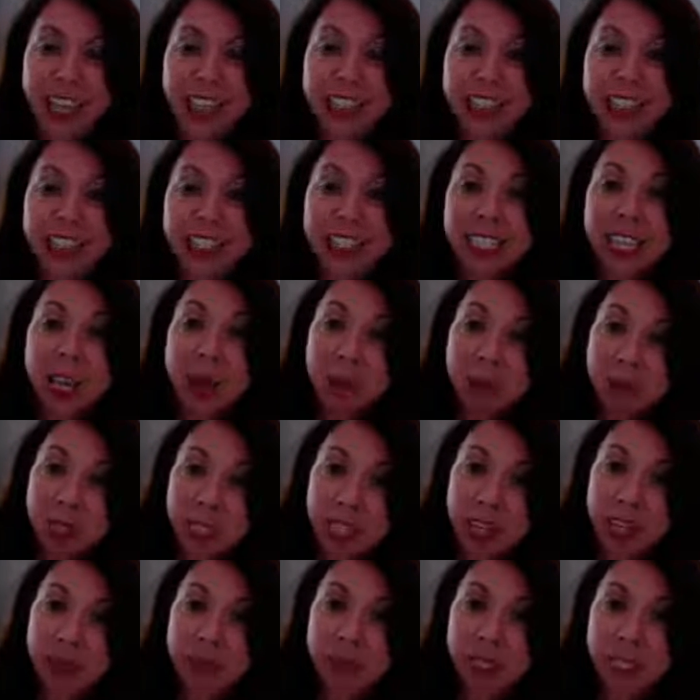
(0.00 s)

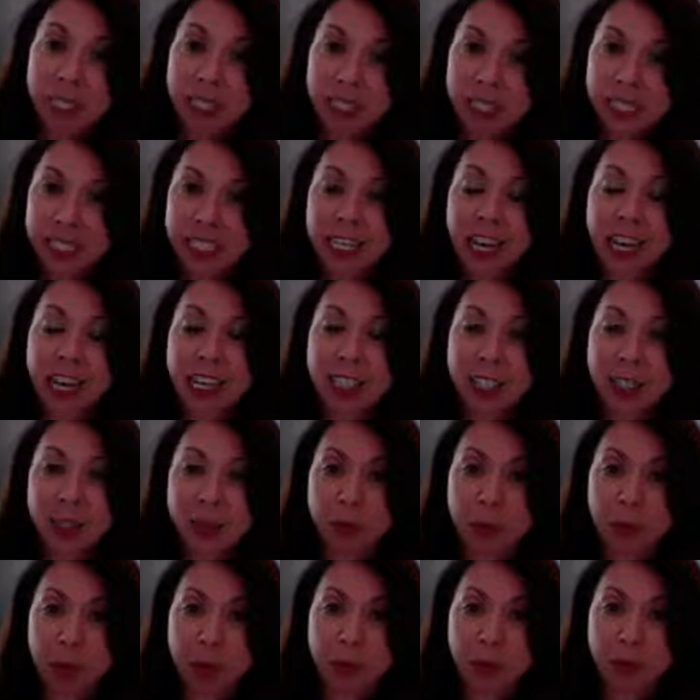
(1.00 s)
Sometimes it's nice to
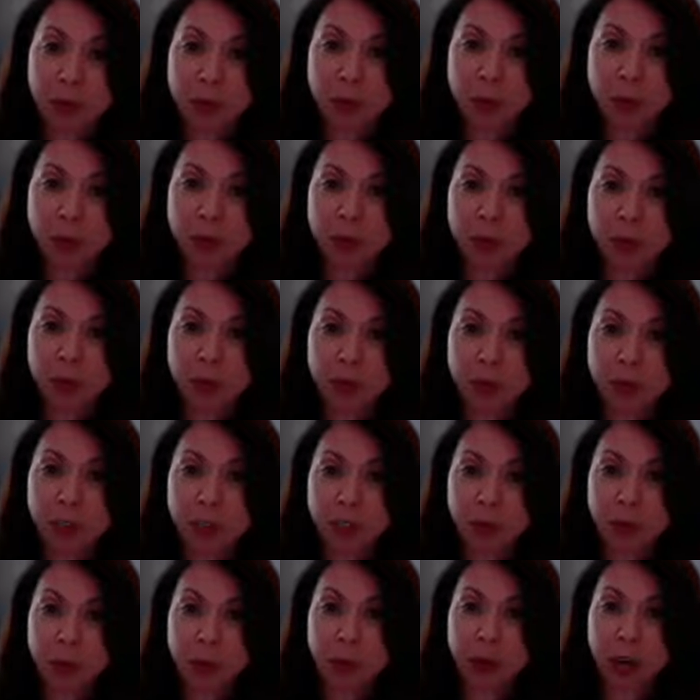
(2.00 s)
be able to do
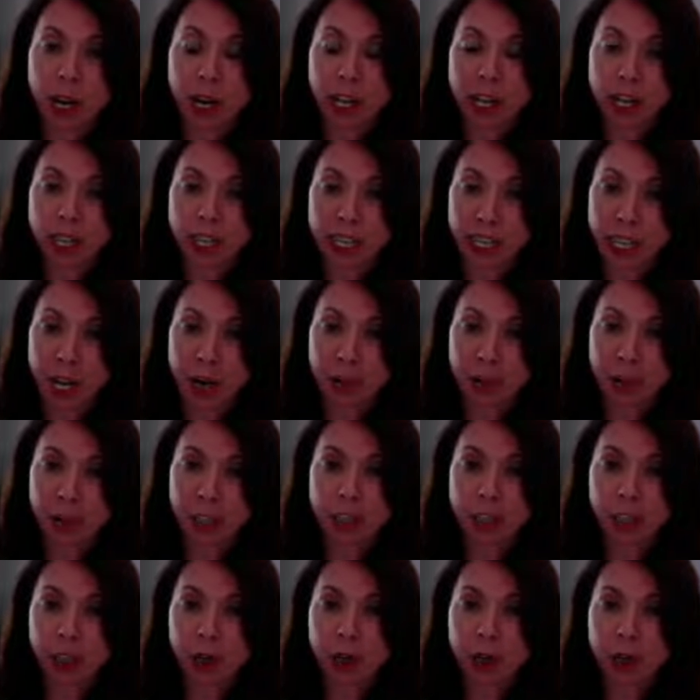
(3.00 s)
vision boarding in
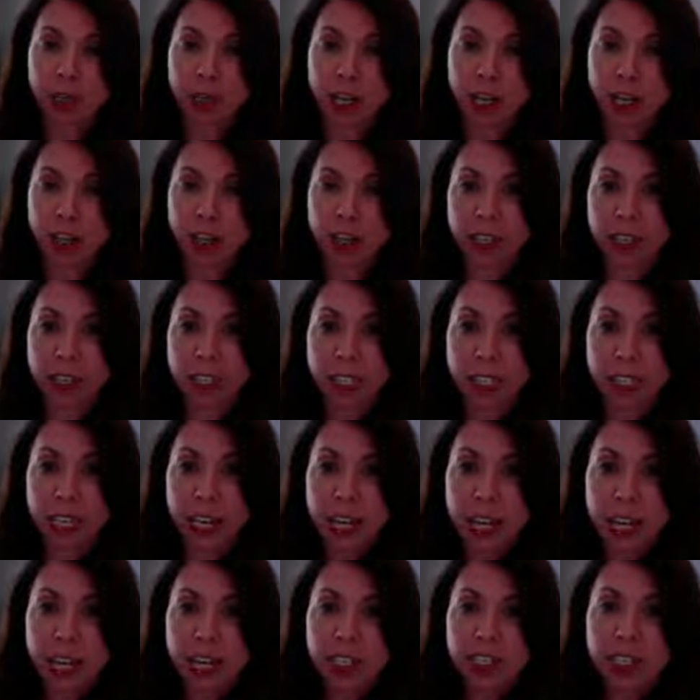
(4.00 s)
collaboration with others.
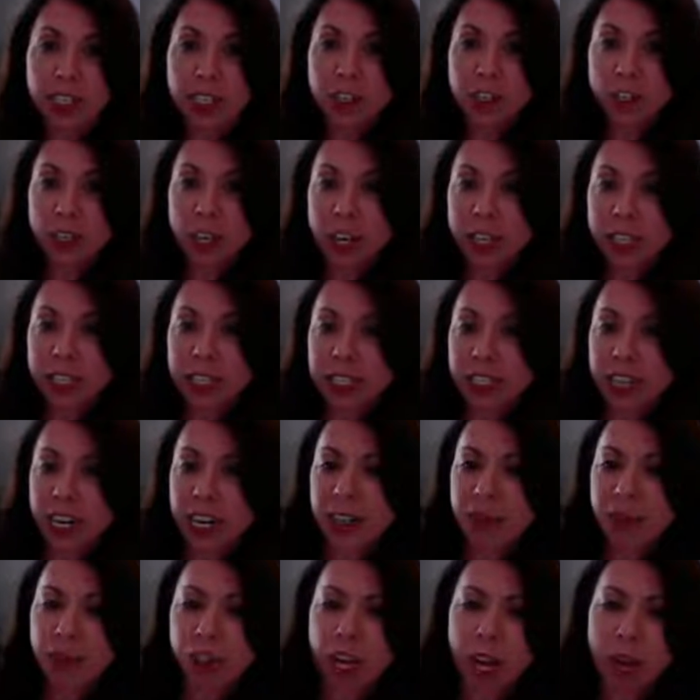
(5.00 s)
It's a chance to kind
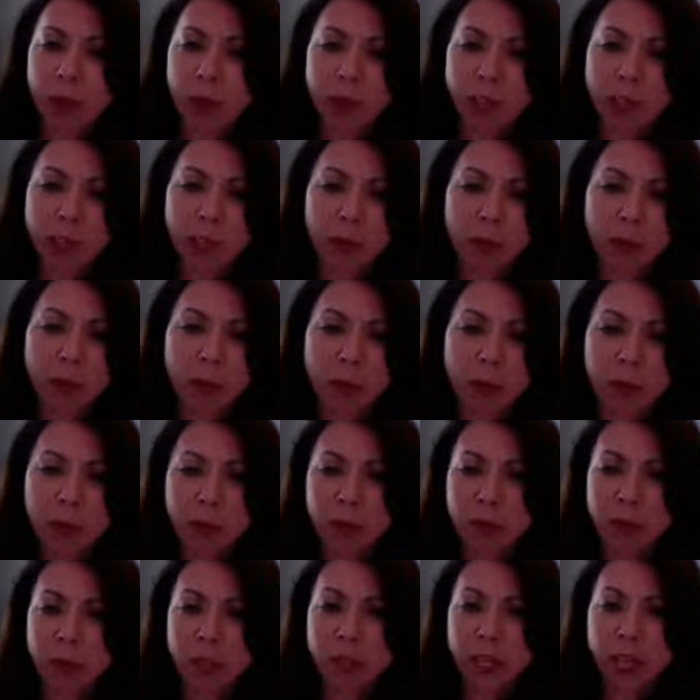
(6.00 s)
of chat with other people
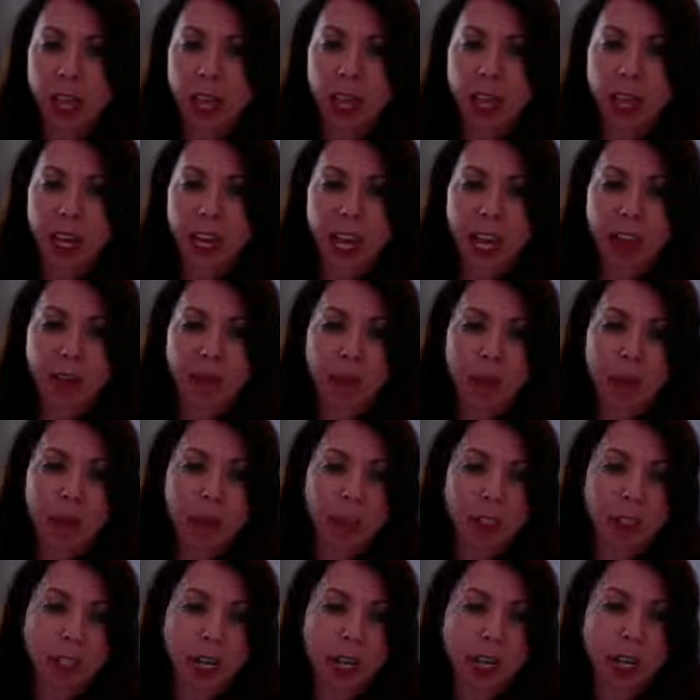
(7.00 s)
and have people
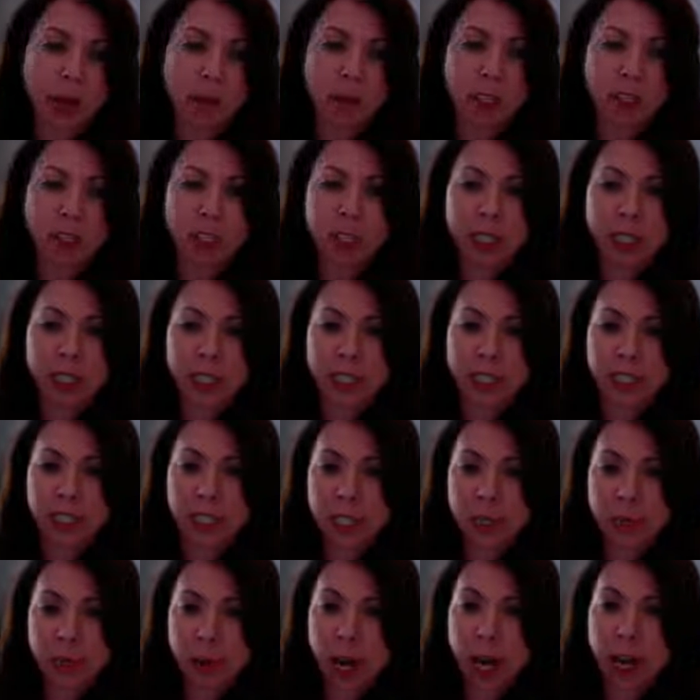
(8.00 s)
share images that
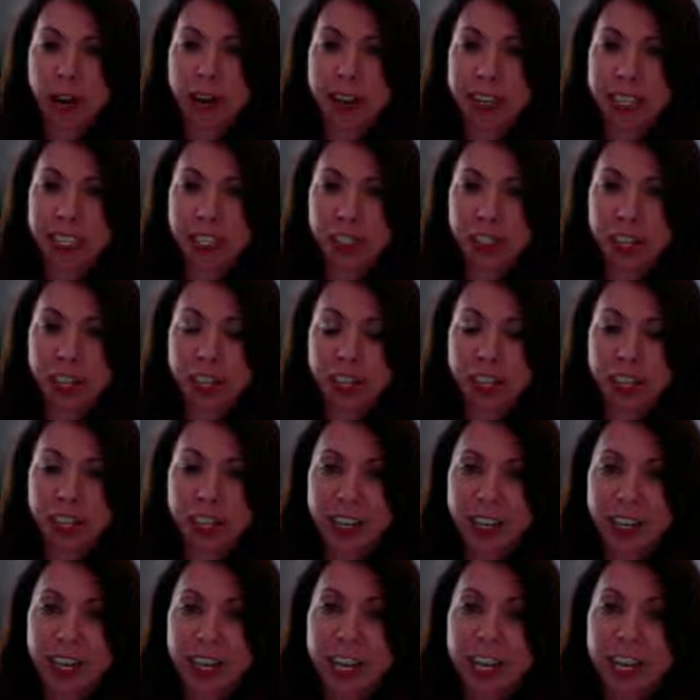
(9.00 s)
inspire each other.